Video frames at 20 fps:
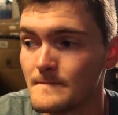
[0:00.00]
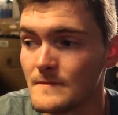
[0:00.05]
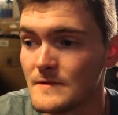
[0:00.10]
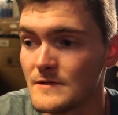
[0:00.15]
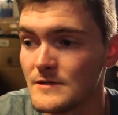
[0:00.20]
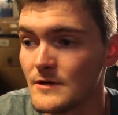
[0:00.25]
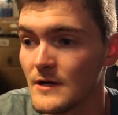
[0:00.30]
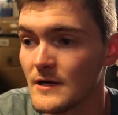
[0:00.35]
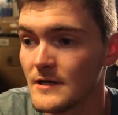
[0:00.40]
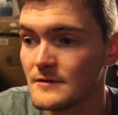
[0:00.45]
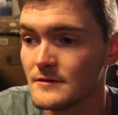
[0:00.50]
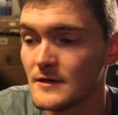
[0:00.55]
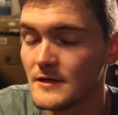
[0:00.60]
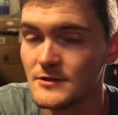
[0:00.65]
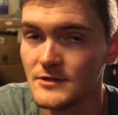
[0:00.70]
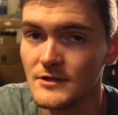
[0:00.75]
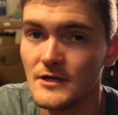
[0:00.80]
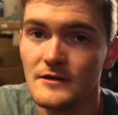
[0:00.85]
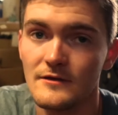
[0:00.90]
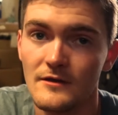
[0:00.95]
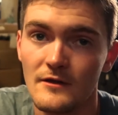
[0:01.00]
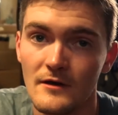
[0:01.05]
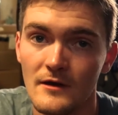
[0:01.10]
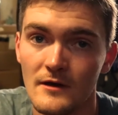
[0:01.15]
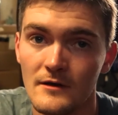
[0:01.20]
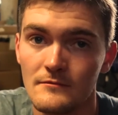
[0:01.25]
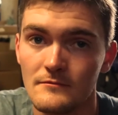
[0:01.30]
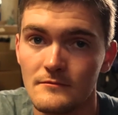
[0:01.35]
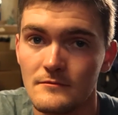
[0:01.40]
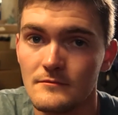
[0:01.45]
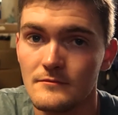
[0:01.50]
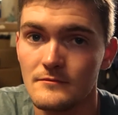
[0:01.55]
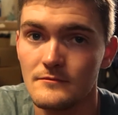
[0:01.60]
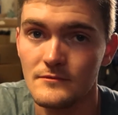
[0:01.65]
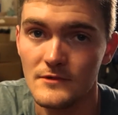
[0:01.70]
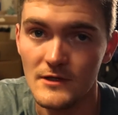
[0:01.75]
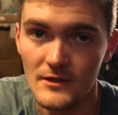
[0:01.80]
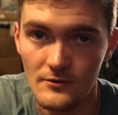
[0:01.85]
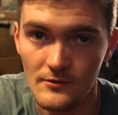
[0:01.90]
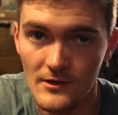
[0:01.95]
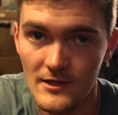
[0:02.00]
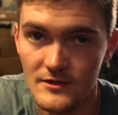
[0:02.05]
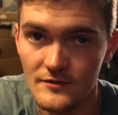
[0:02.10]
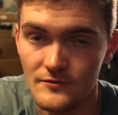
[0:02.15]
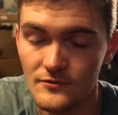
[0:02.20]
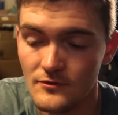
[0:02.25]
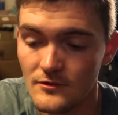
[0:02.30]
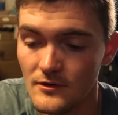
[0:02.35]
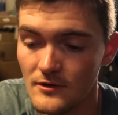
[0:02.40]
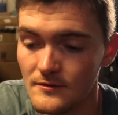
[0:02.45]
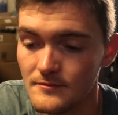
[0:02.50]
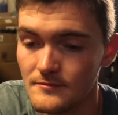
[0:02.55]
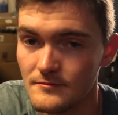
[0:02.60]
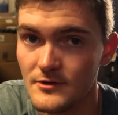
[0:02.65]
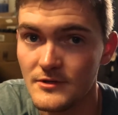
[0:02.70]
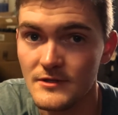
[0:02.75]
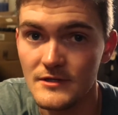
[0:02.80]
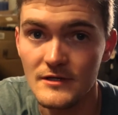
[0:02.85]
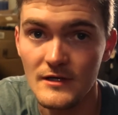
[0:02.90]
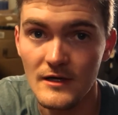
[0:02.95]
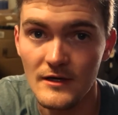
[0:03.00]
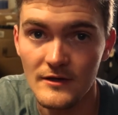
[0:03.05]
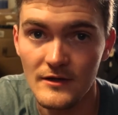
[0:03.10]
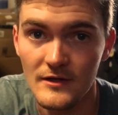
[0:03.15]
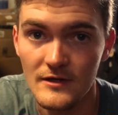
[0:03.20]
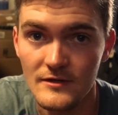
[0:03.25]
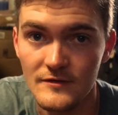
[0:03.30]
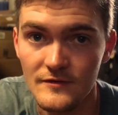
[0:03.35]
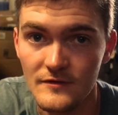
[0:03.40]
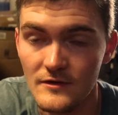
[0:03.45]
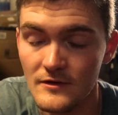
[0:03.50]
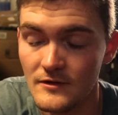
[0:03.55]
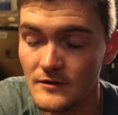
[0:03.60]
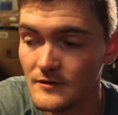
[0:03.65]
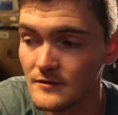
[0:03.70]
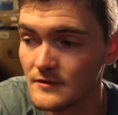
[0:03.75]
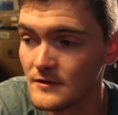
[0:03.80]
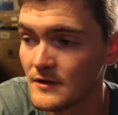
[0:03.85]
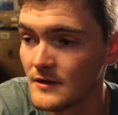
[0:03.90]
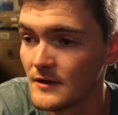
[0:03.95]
So I checked that, did the reservoir. I'm gonna see how things feel.